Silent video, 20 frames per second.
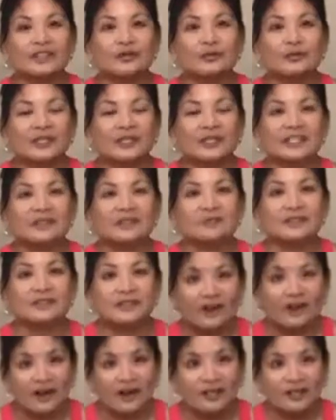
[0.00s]
we need a
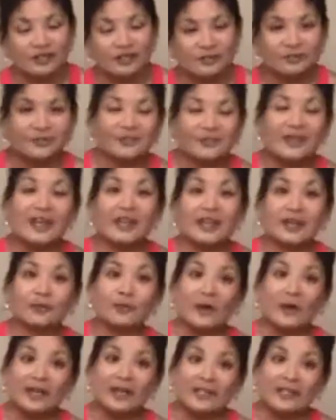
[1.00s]
massage. And
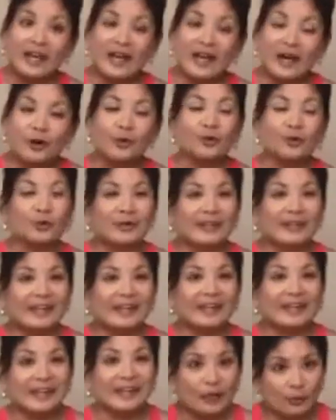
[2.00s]
right now, we
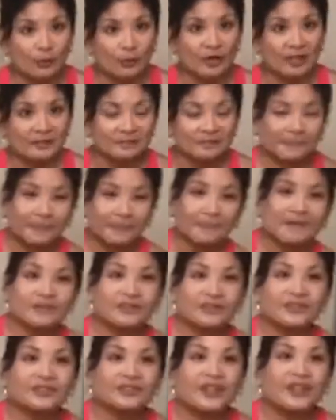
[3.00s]
can't get one.
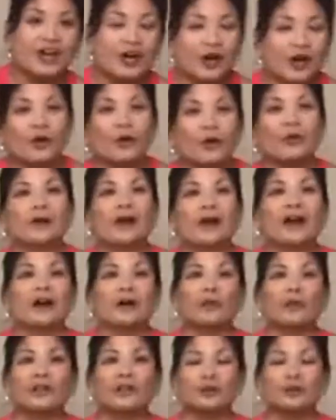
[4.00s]
So
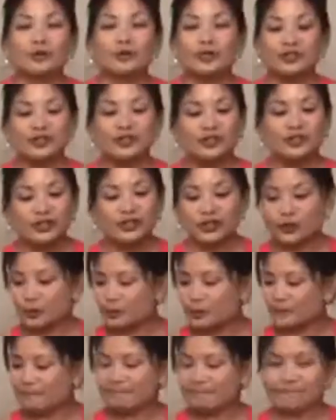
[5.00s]
what you could
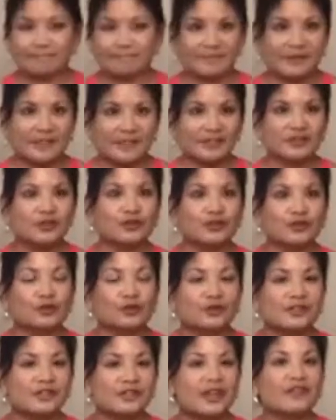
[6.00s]
do is do your
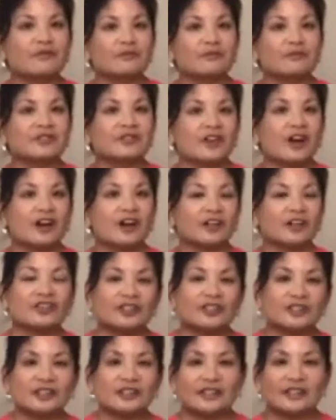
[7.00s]

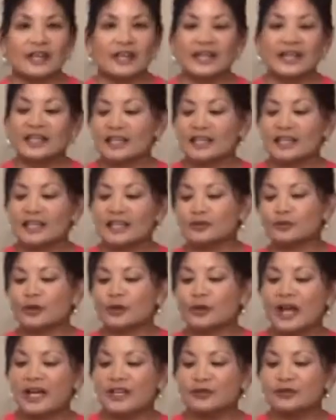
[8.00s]
self-massage. And what I
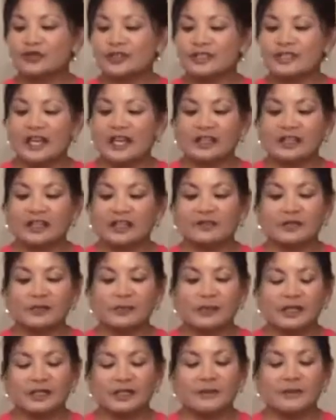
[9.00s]
usually tell
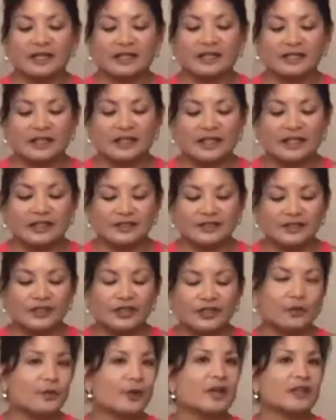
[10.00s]
everybody, my clients, you know
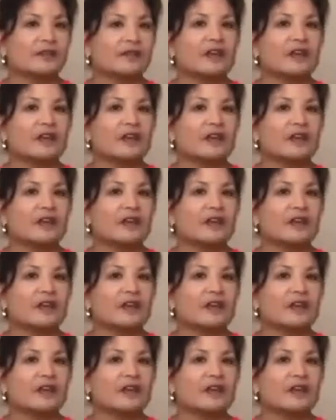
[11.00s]
what?